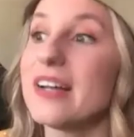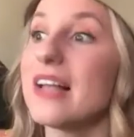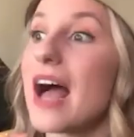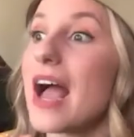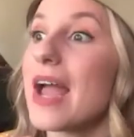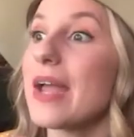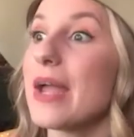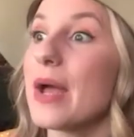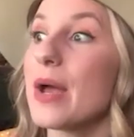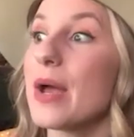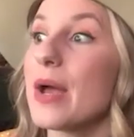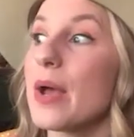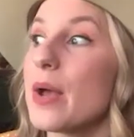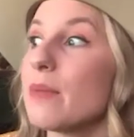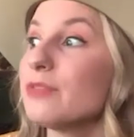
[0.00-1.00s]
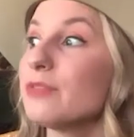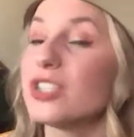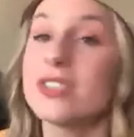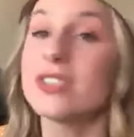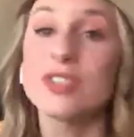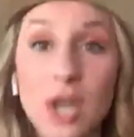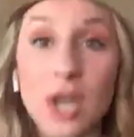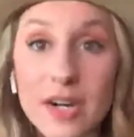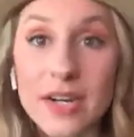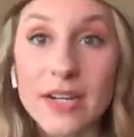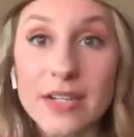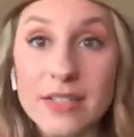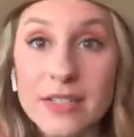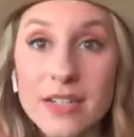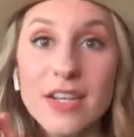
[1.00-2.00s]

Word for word: Well, I am just starting